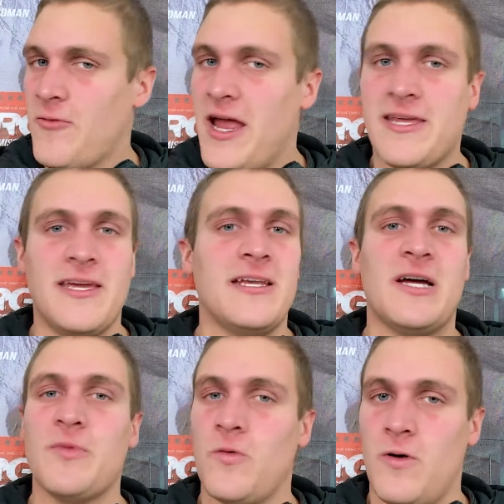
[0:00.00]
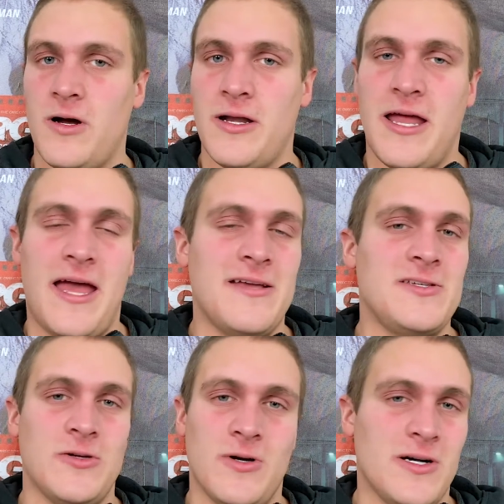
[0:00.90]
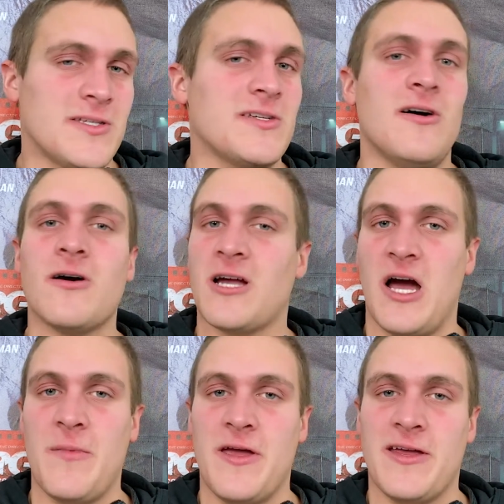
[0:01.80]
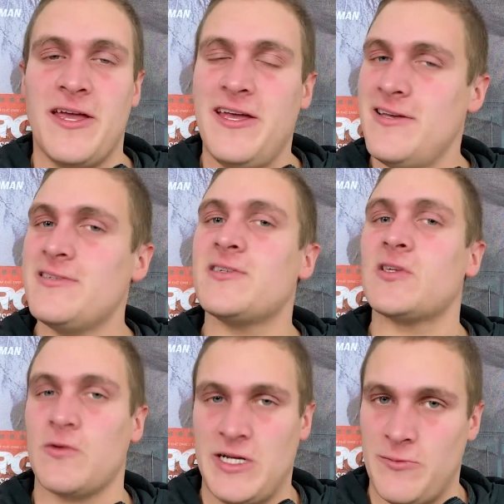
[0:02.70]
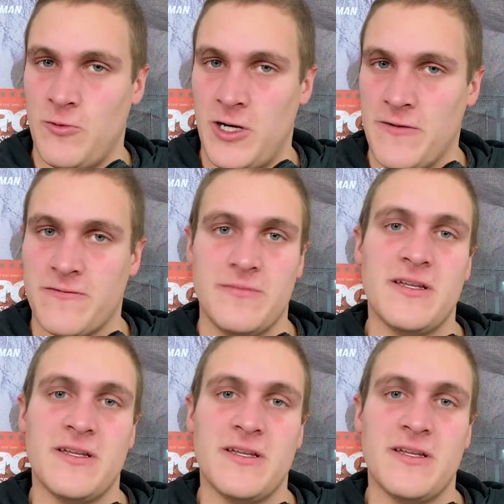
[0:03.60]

ranking number one, as you all saw coming, is Scream 1 from